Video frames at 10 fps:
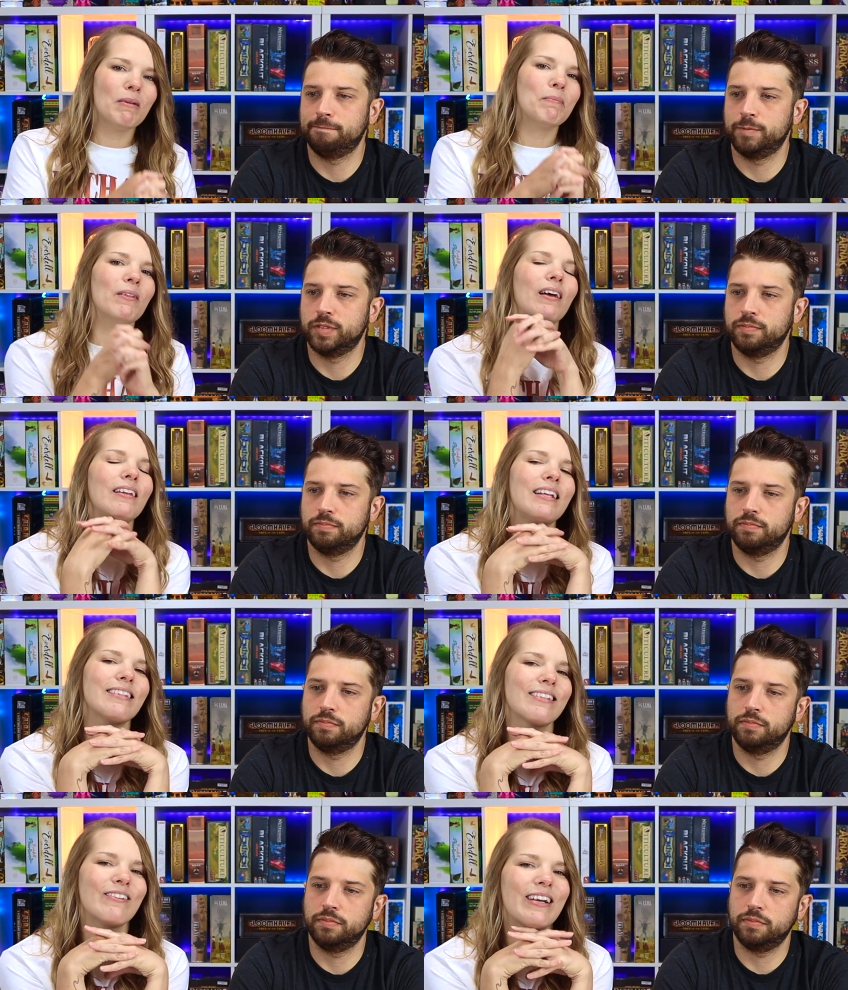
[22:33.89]
Speaker 1: the Meeple on
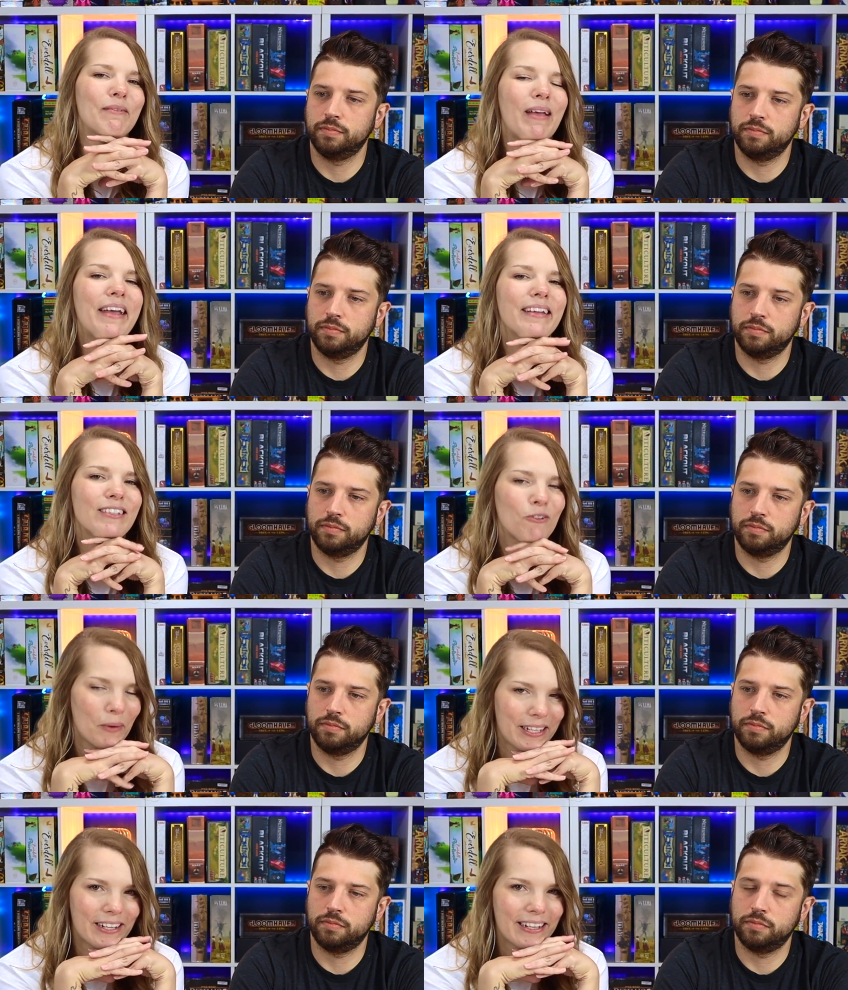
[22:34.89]
Instagram and
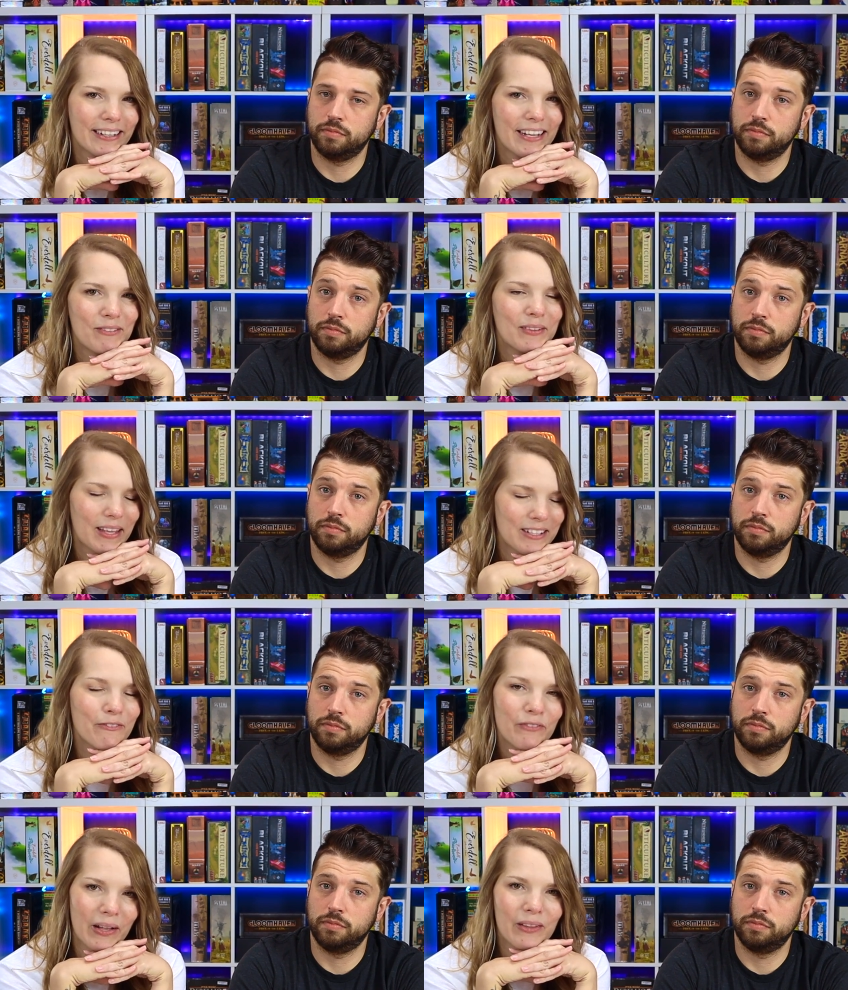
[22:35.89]
Twitter if you'd like to
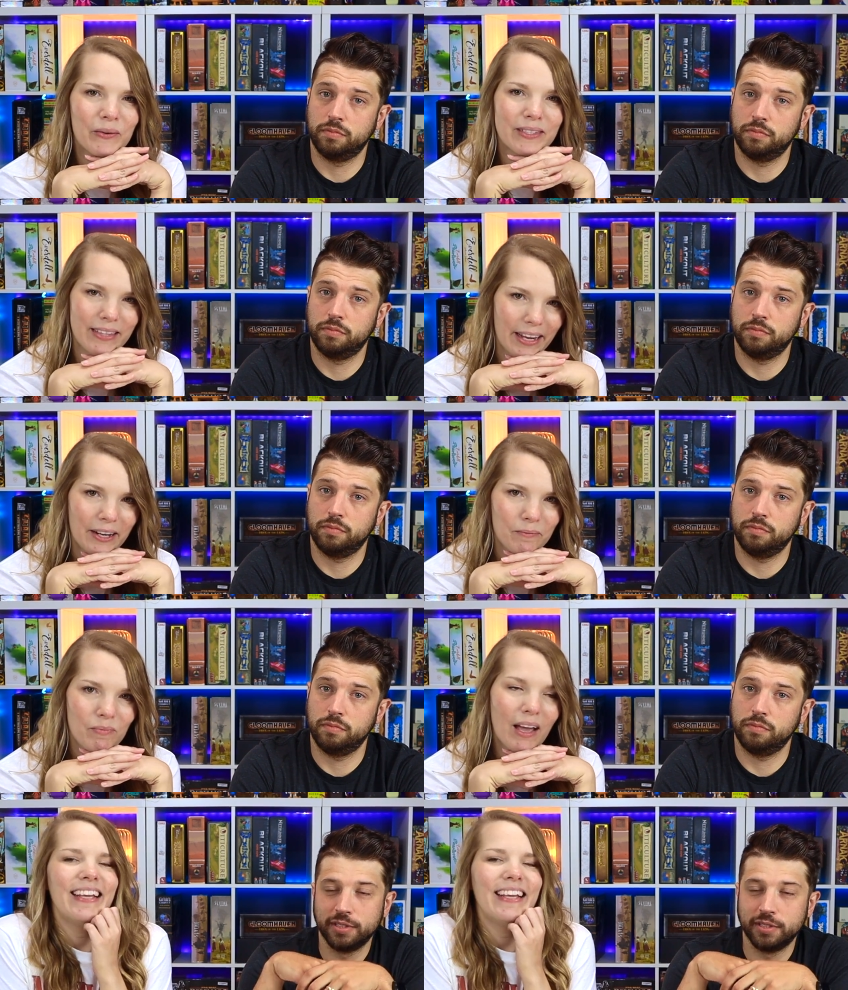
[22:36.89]
follow us there.